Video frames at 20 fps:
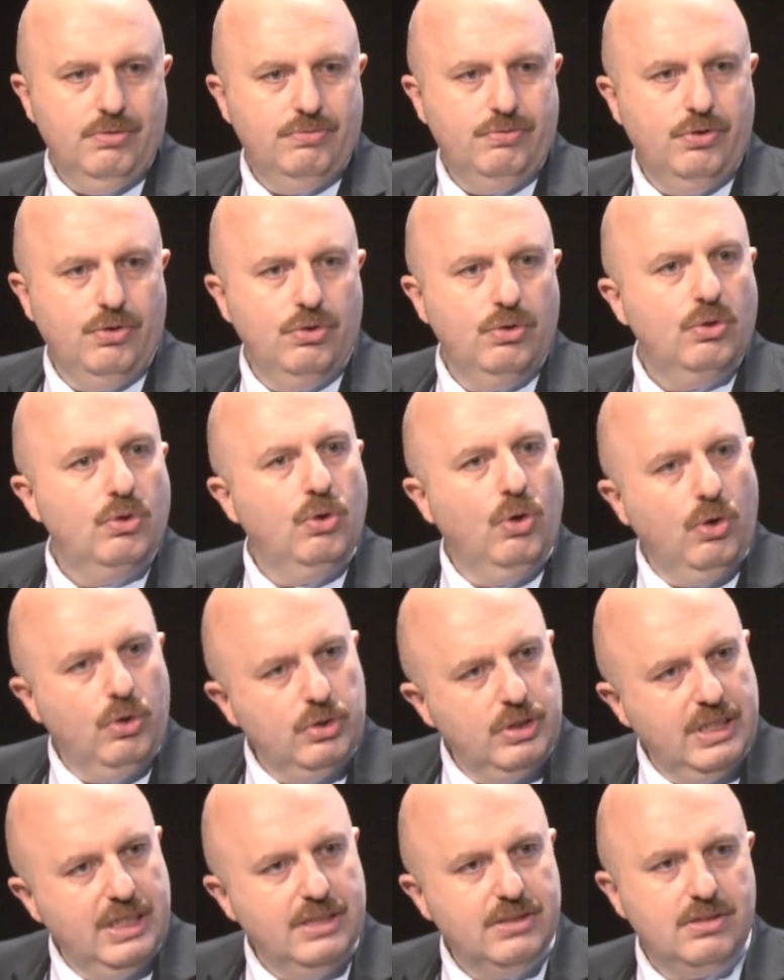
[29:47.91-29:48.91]
Further
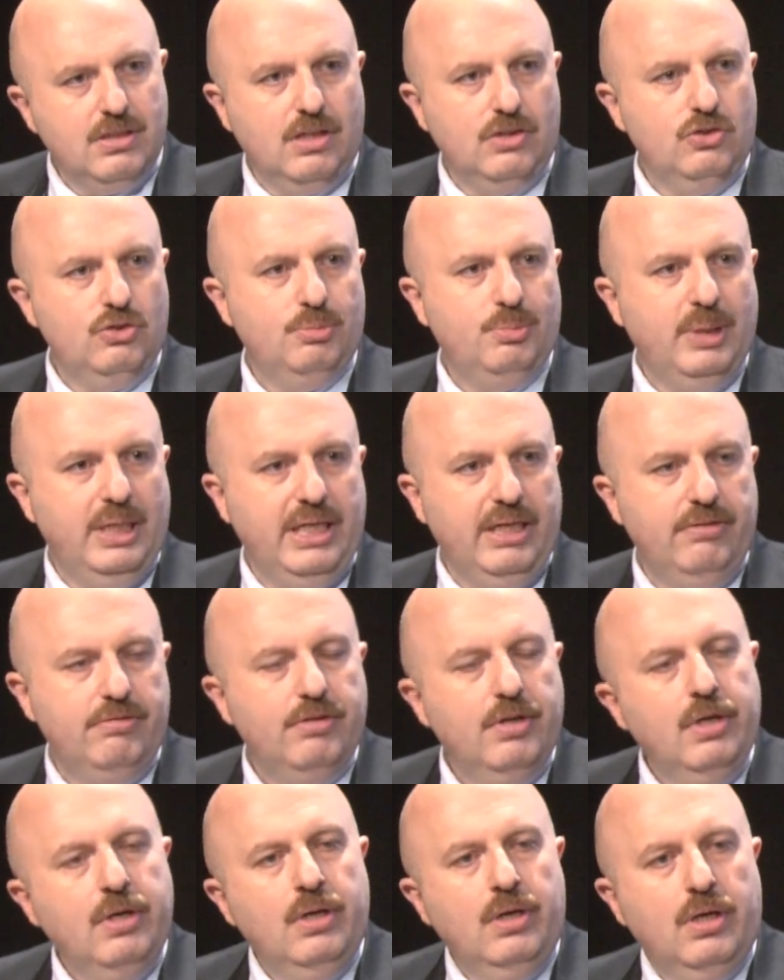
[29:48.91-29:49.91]
on, they start to
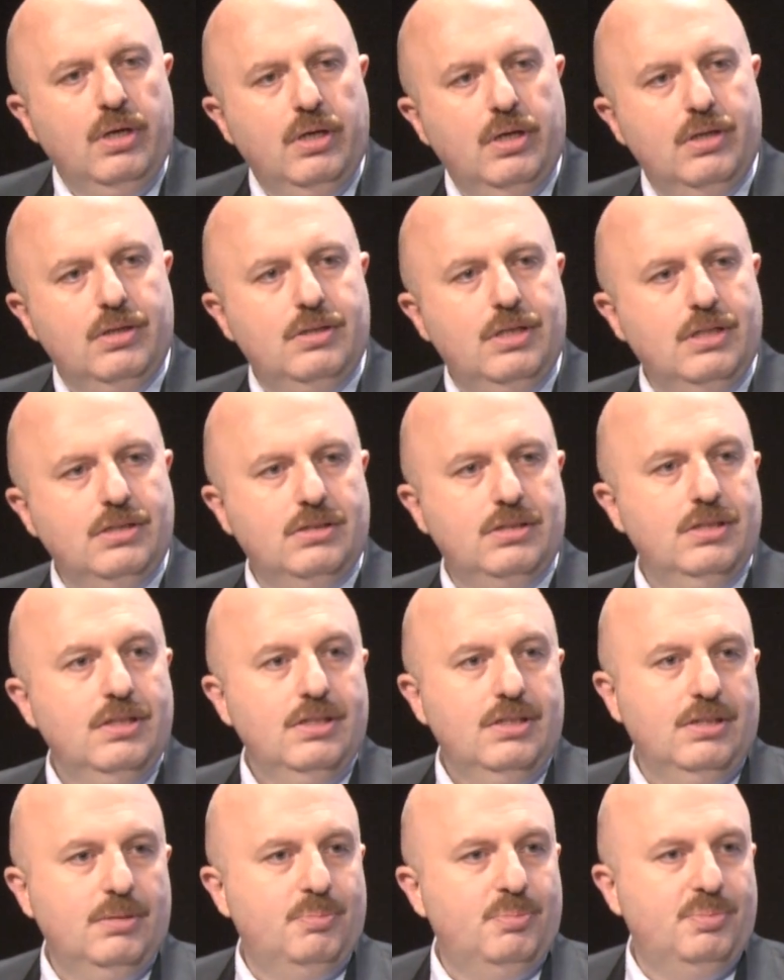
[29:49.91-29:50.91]
believe that
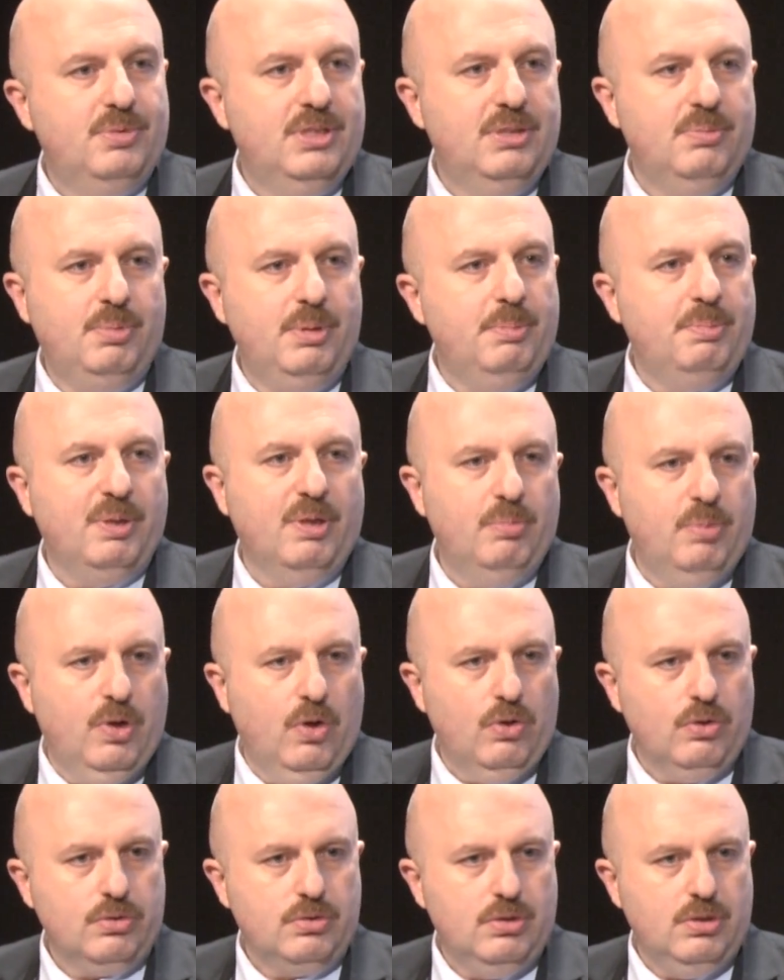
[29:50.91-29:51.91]
the people
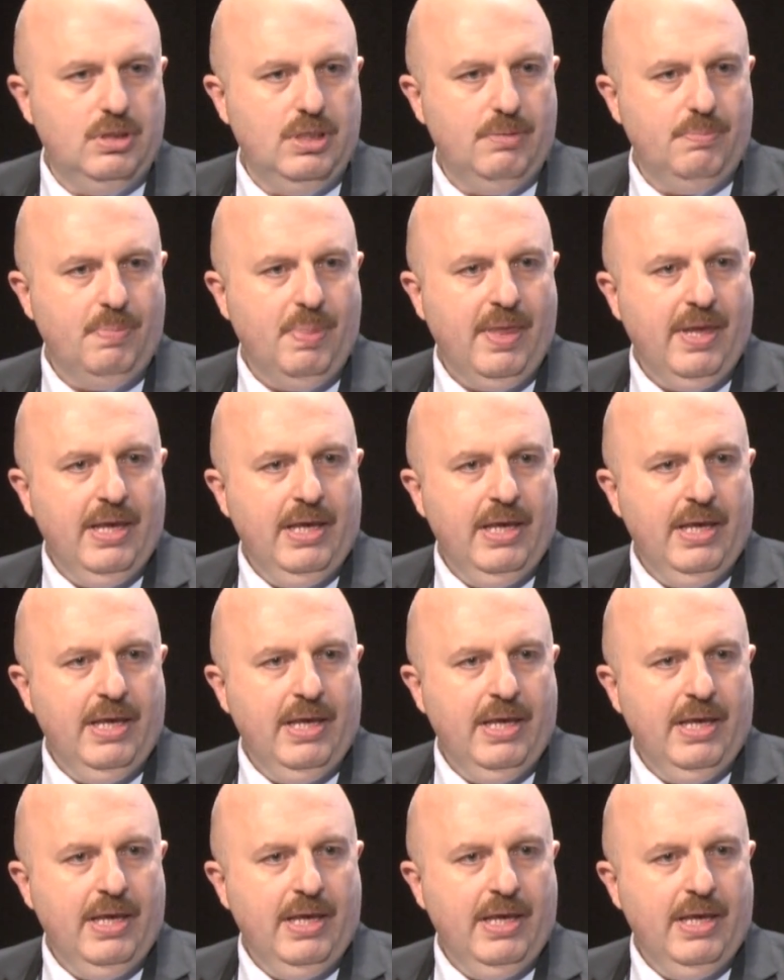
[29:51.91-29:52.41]
belongs to them.